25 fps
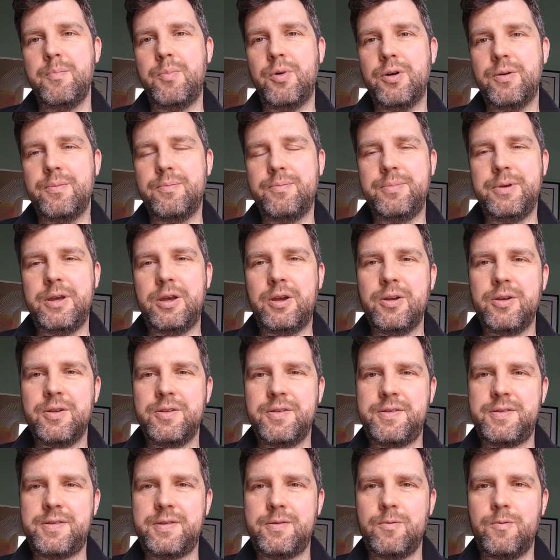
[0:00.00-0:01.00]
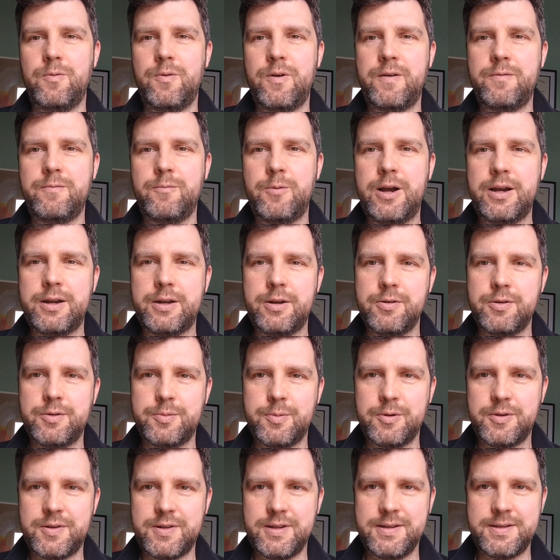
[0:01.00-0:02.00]
But because Wagner is
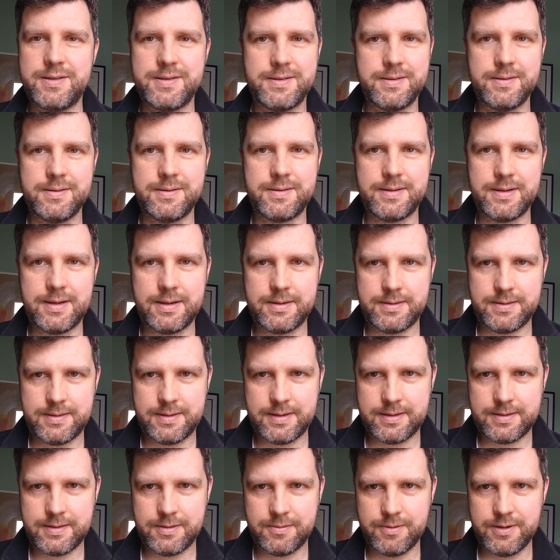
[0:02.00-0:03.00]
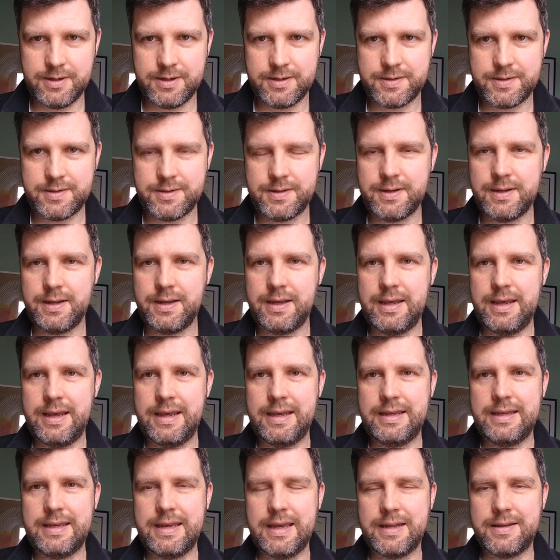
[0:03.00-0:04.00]
mostly a satirist,
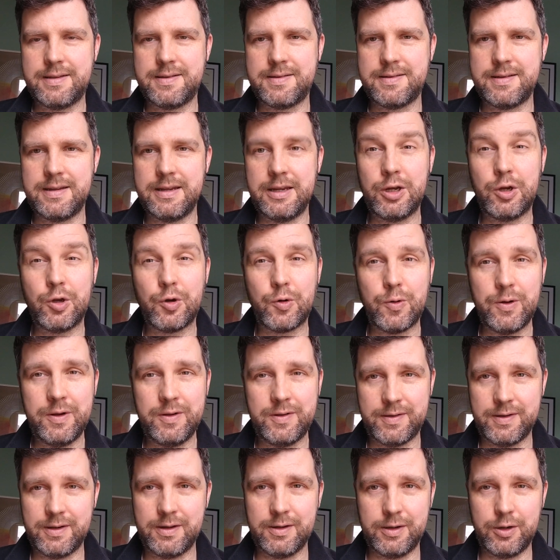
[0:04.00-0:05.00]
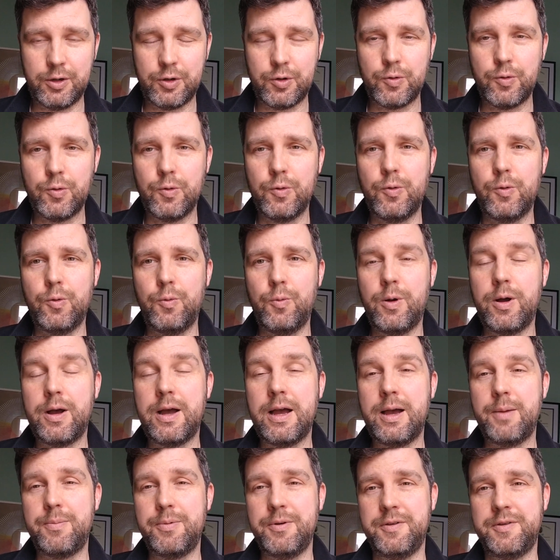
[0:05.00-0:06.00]
it gets increasingly cruel what
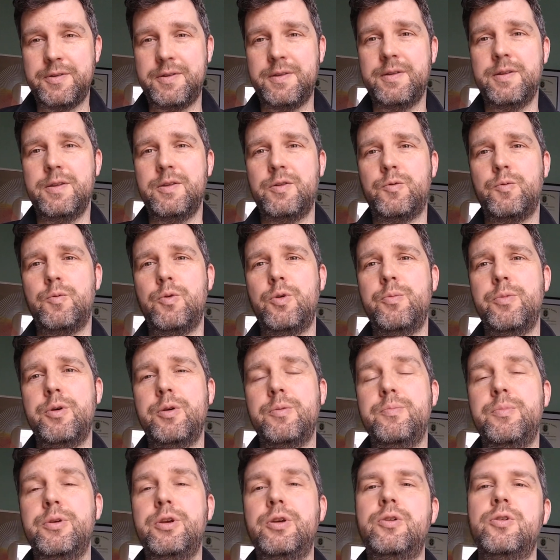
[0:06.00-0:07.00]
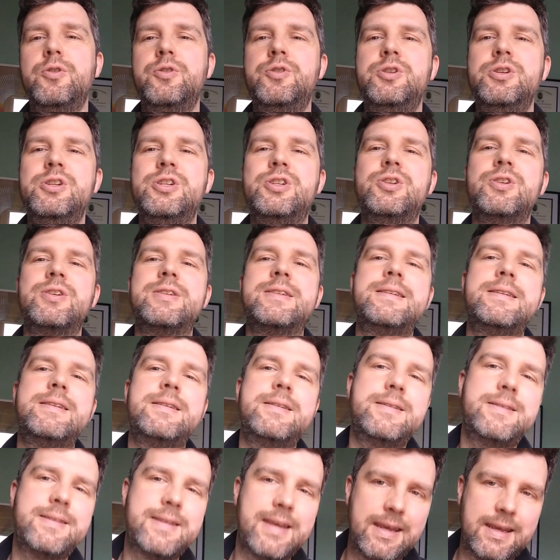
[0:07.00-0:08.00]
happens to this woman, because she's just
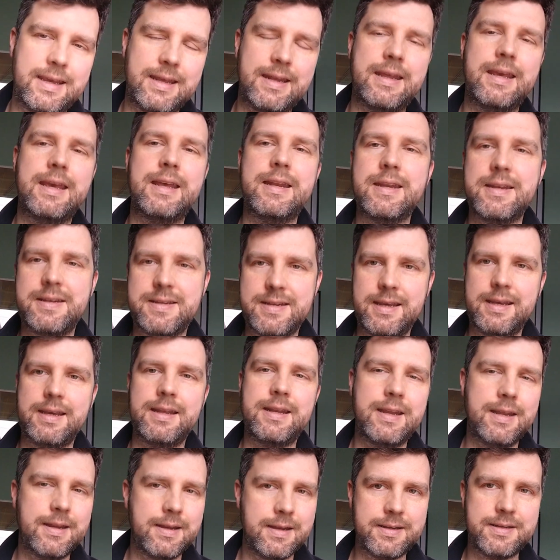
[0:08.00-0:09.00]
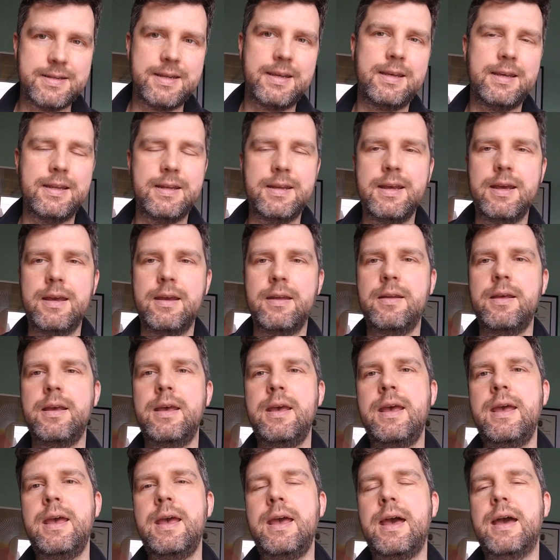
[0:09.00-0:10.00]
taken in and taken in and taken in.
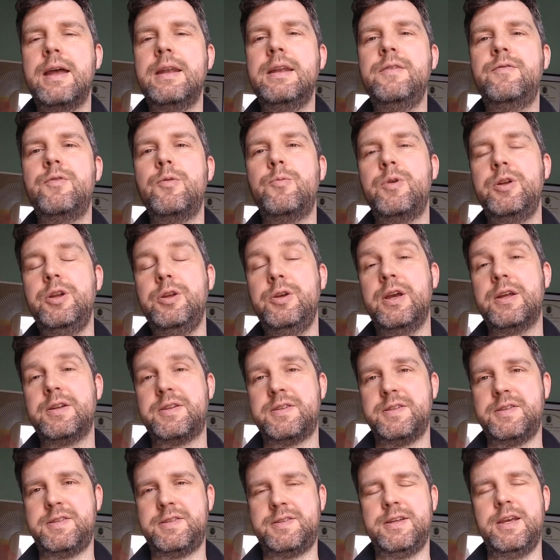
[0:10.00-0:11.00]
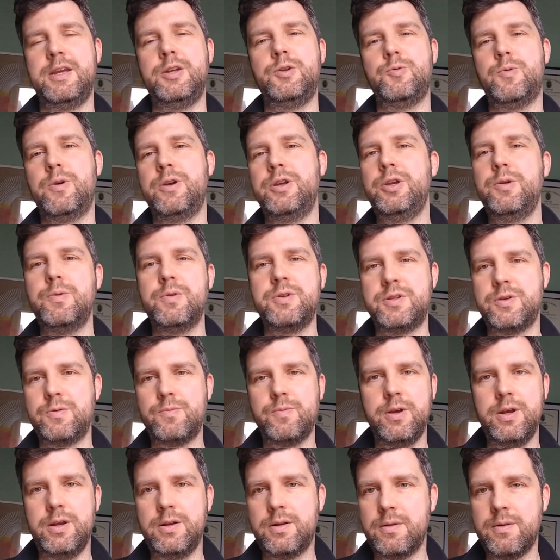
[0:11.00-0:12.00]
And even when you get to the stage where you as a
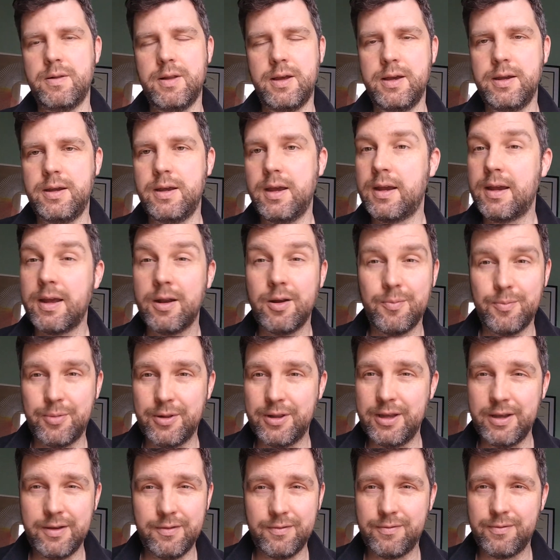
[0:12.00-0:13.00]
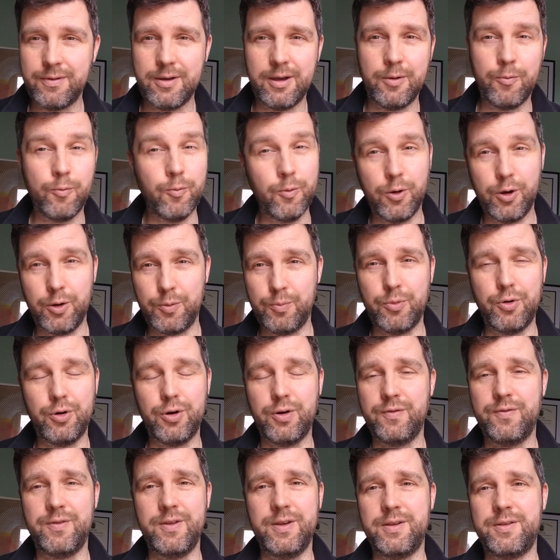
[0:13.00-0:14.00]
reader, like, I can't believe a word
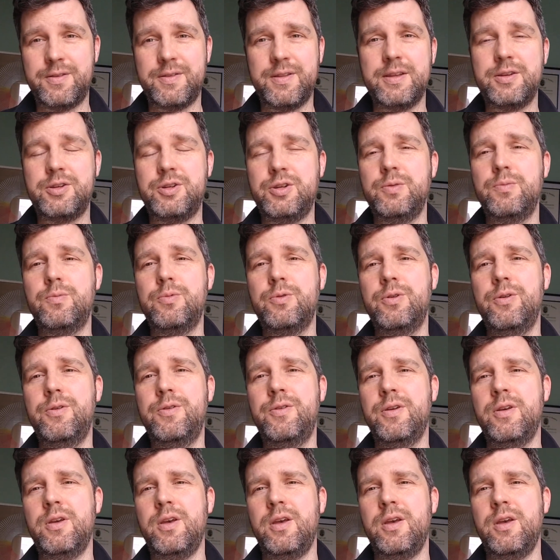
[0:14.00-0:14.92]
more of this, that she would...